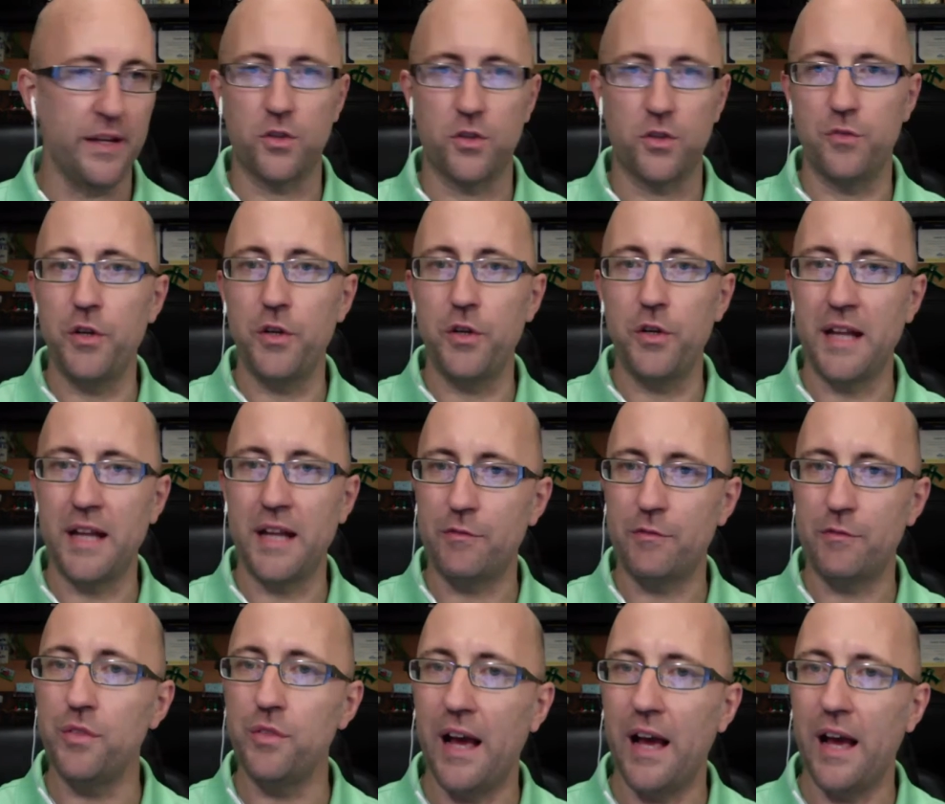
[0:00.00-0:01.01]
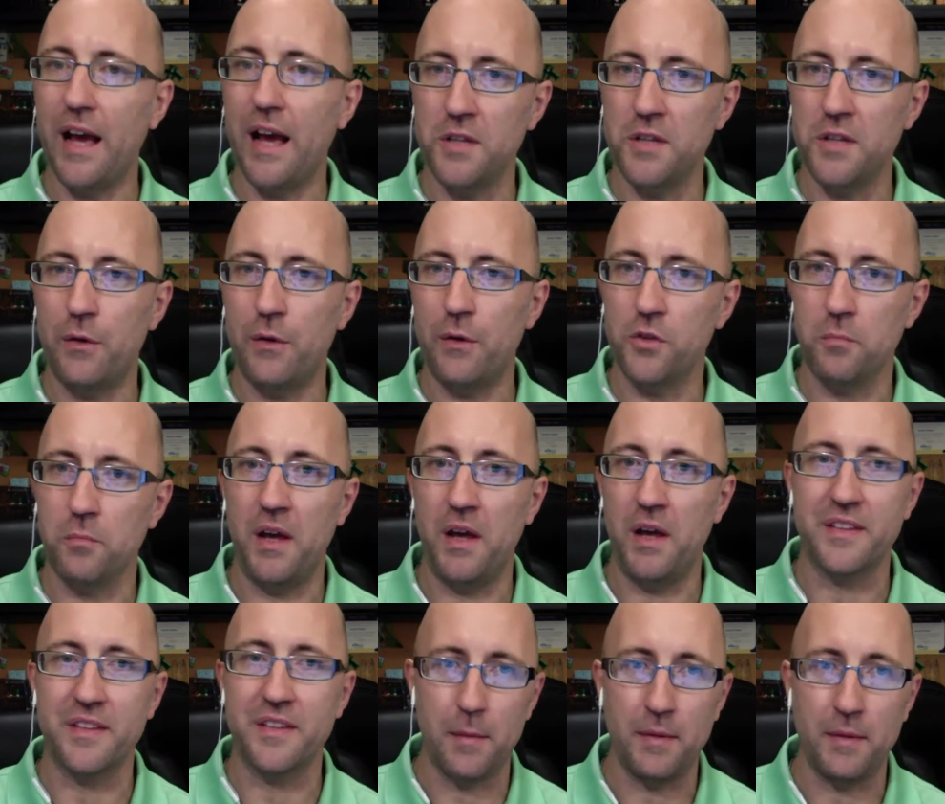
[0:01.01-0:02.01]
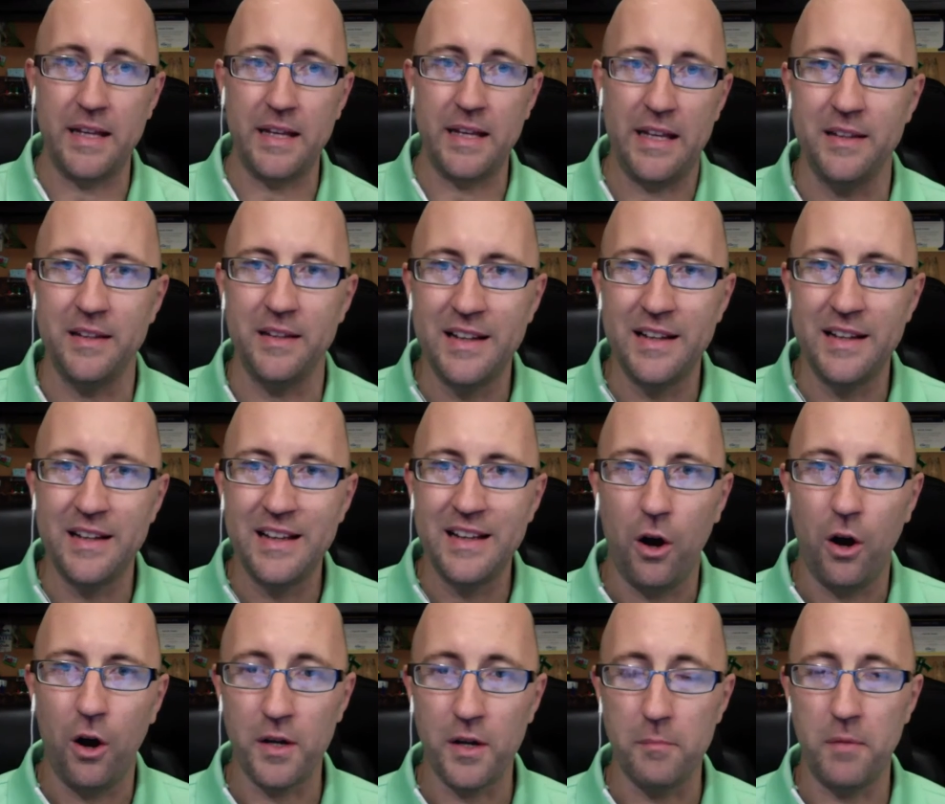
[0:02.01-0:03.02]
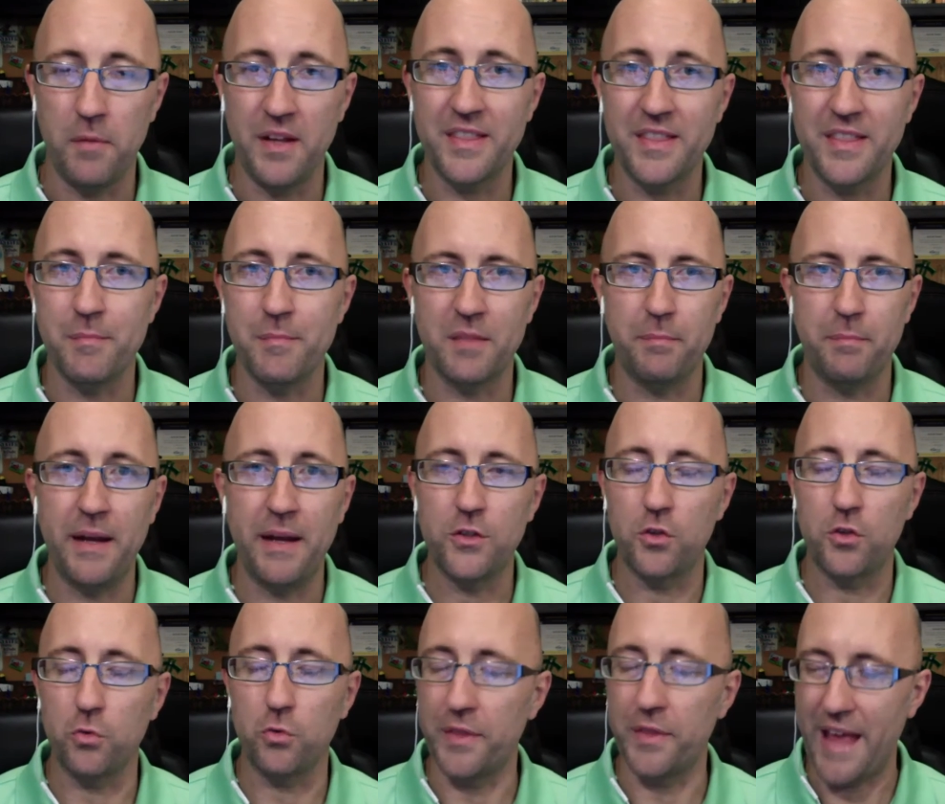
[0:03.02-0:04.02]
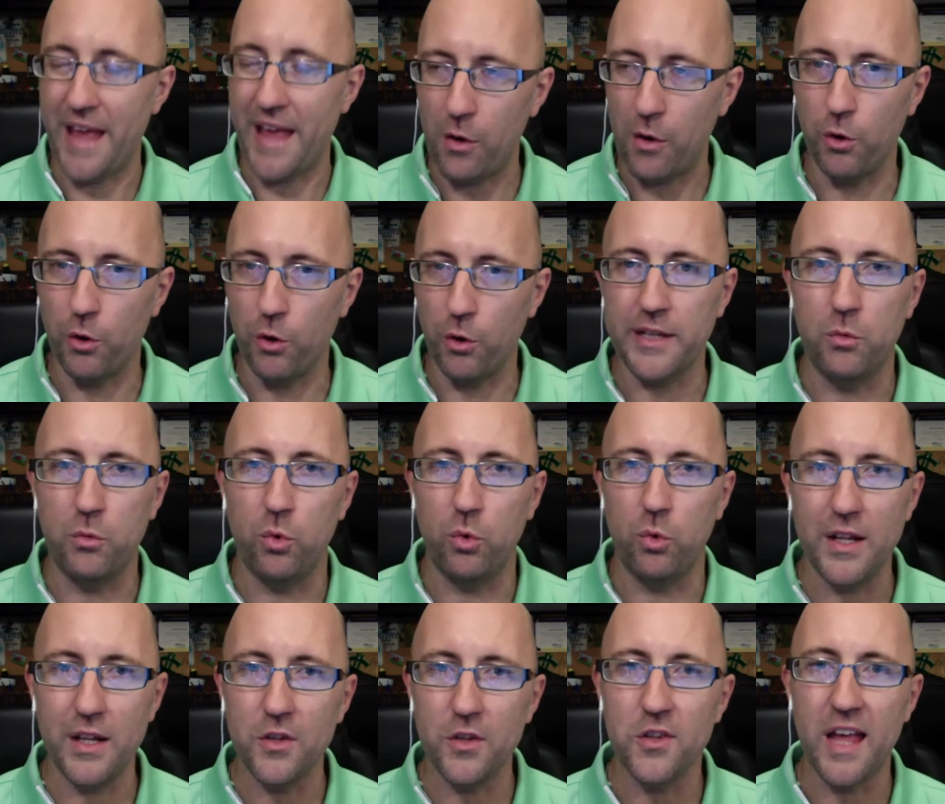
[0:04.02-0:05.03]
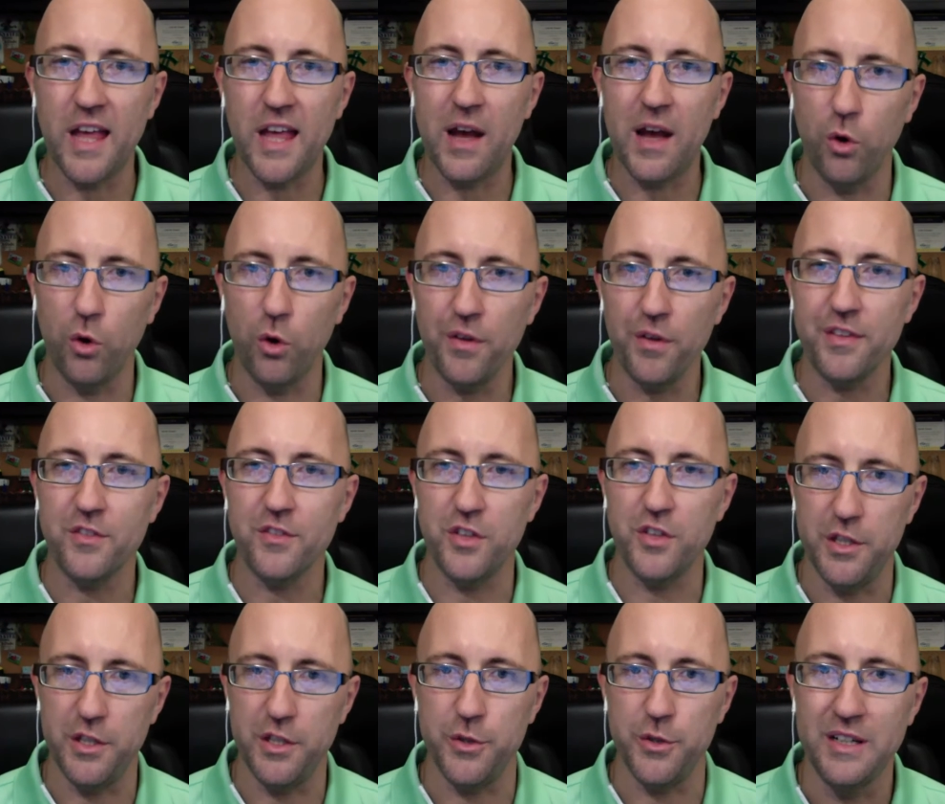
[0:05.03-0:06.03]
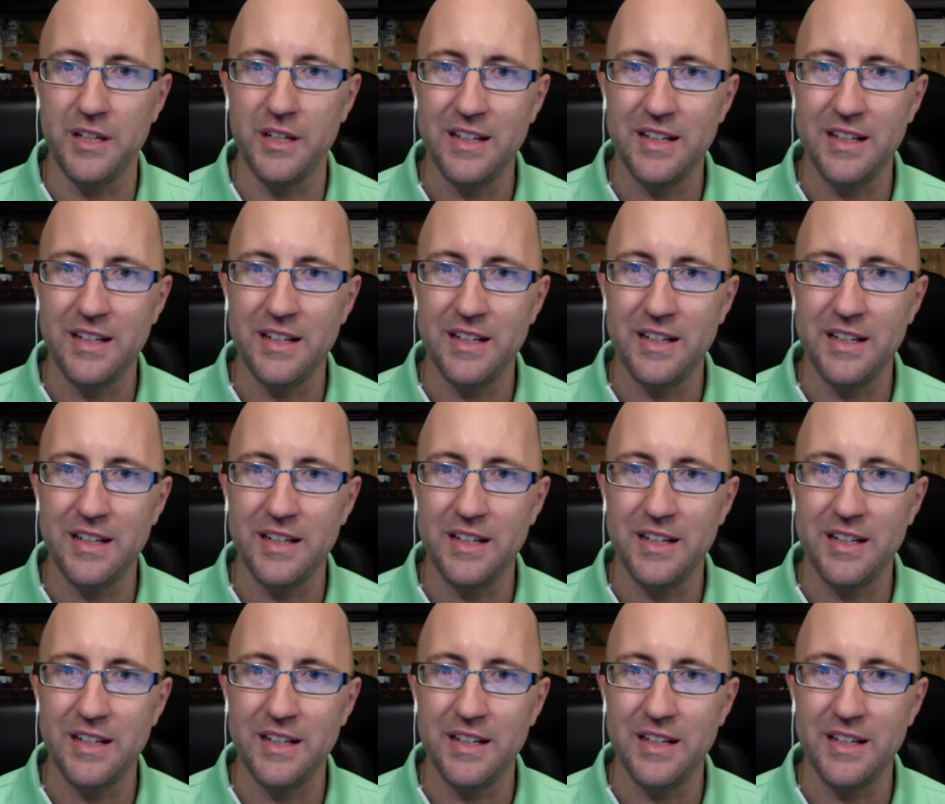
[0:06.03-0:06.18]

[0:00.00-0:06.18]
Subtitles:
If you can have $2,000 a month coming in on a month-to-month basis without working, what is that worth to you